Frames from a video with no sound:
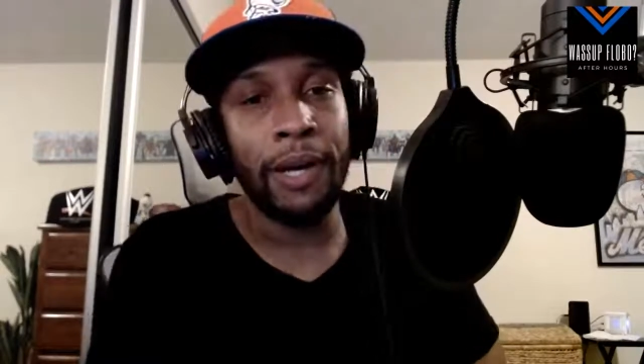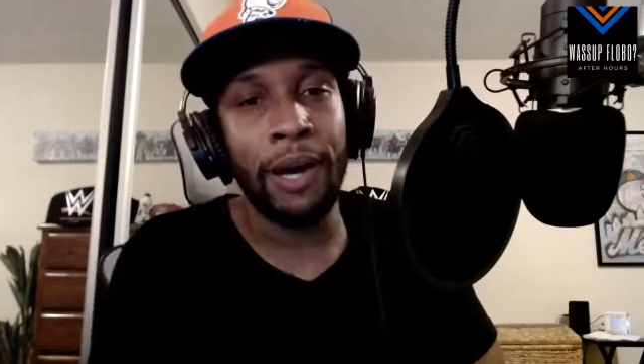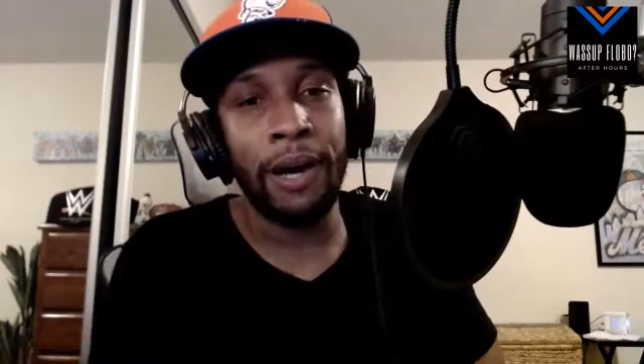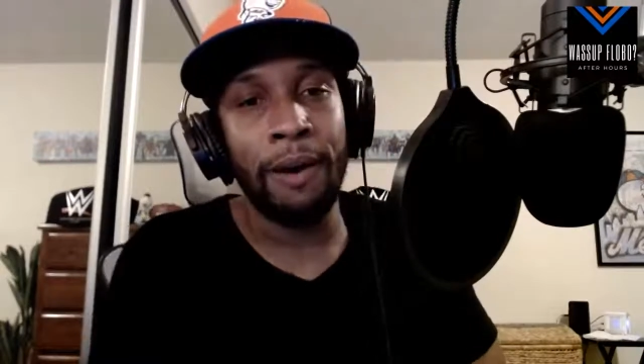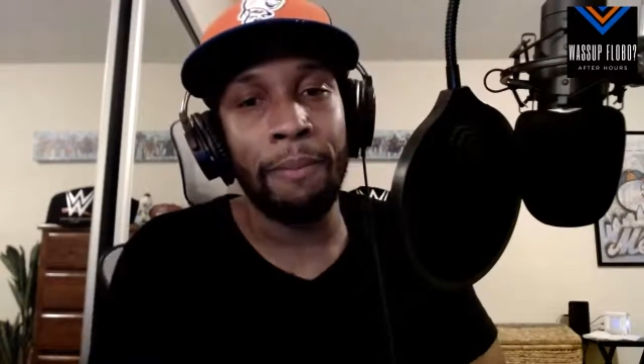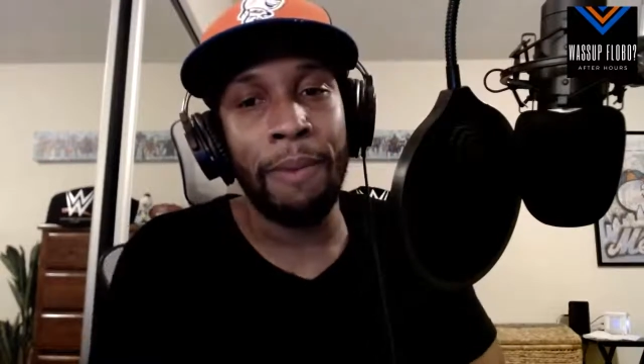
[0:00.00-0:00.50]

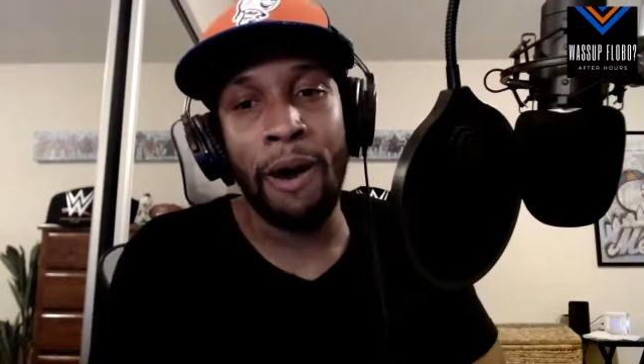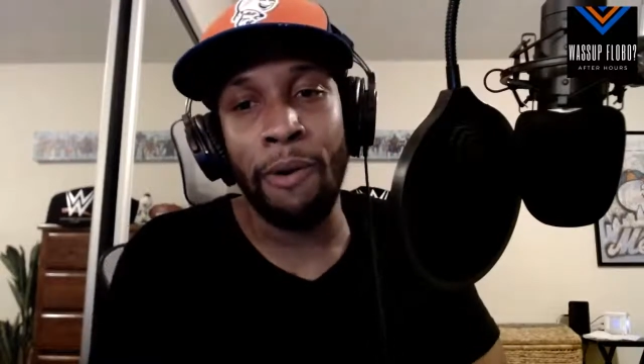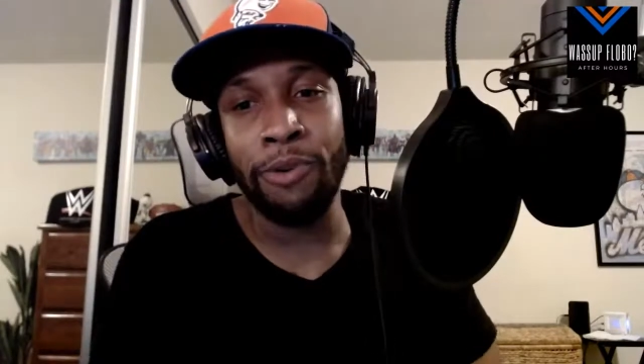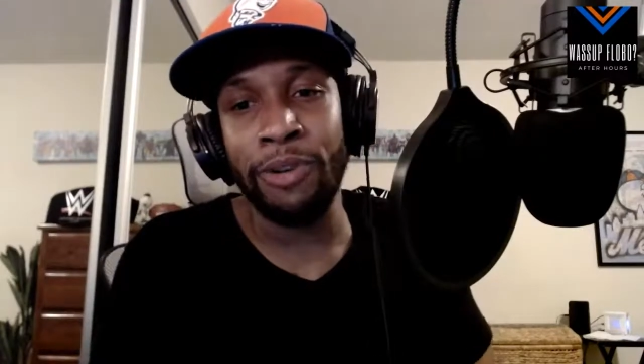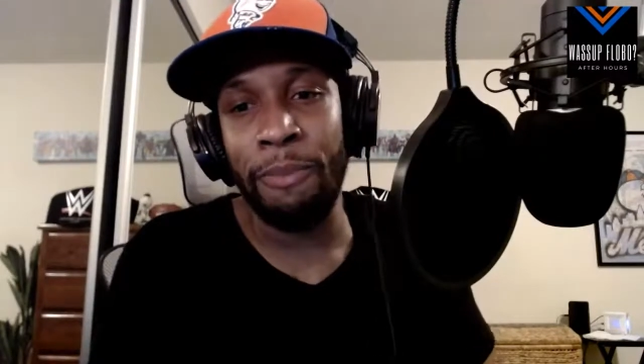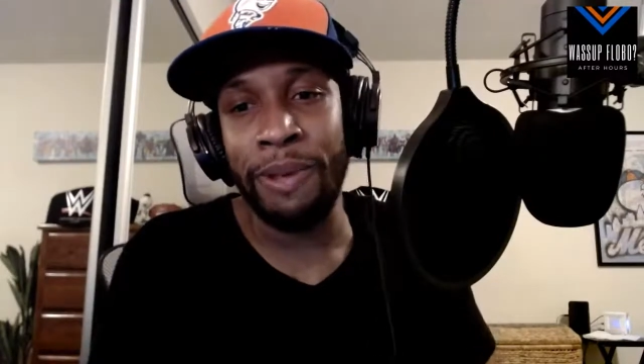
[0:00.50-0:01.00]
I
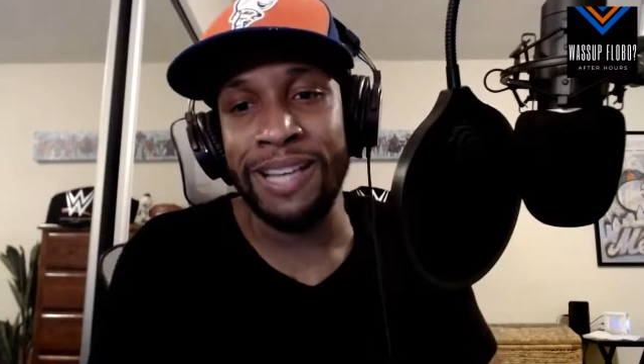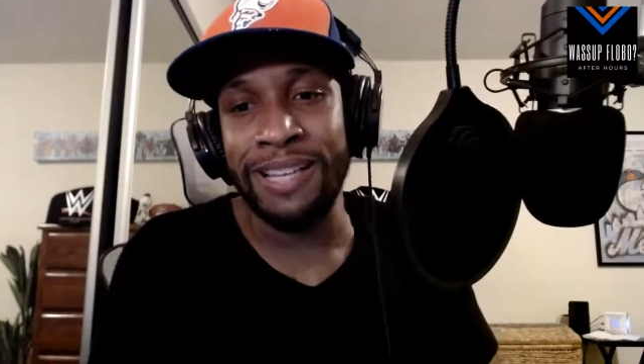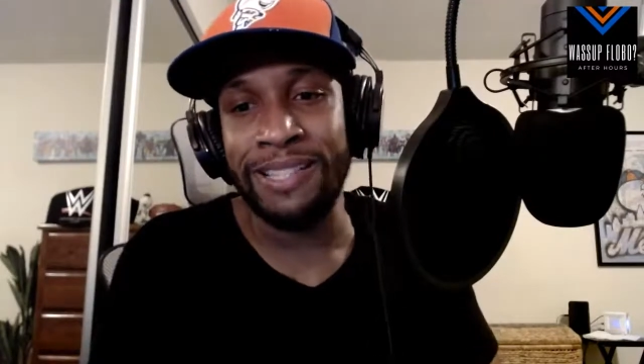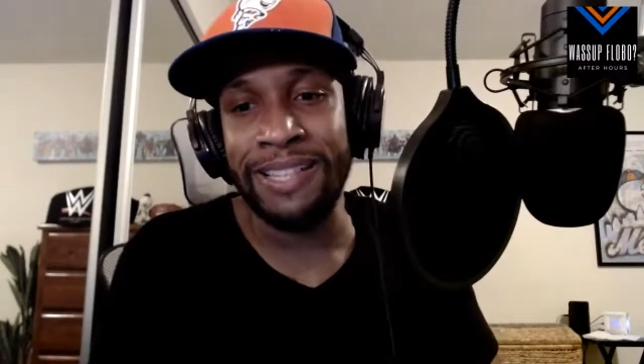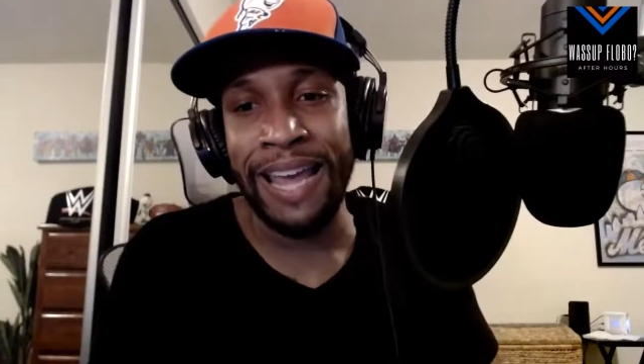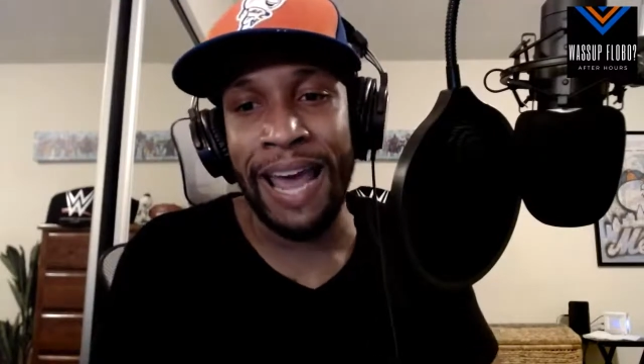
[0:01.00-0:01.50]
always try to be as
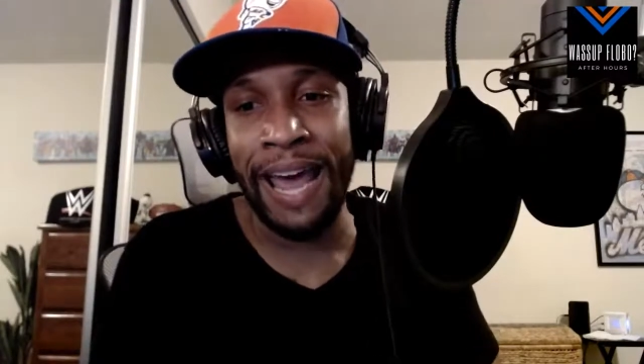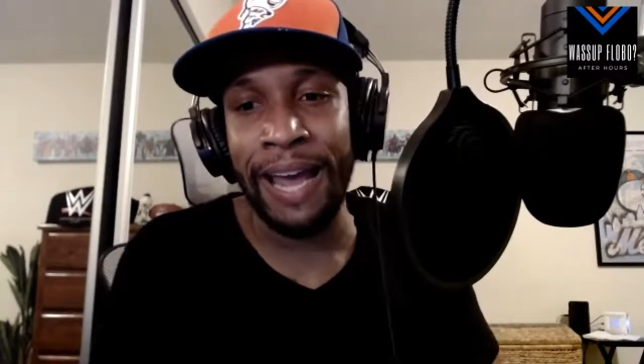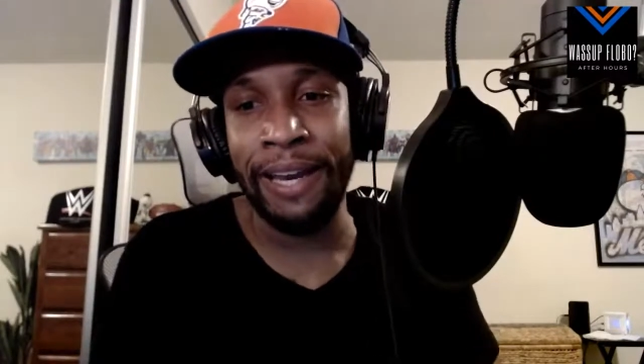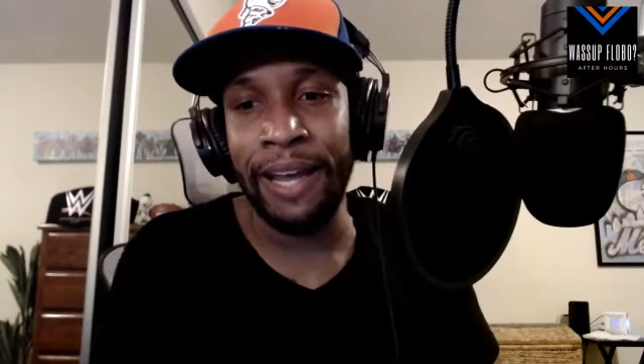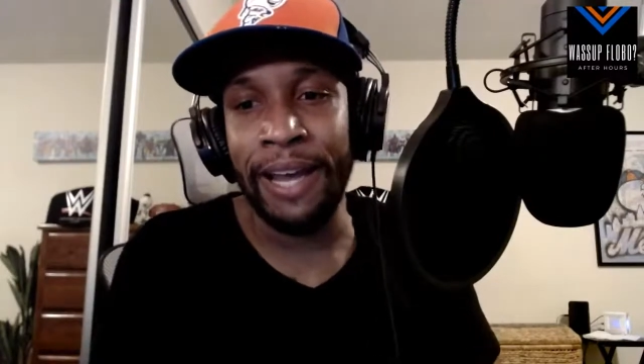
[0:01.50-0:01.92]
nice as I can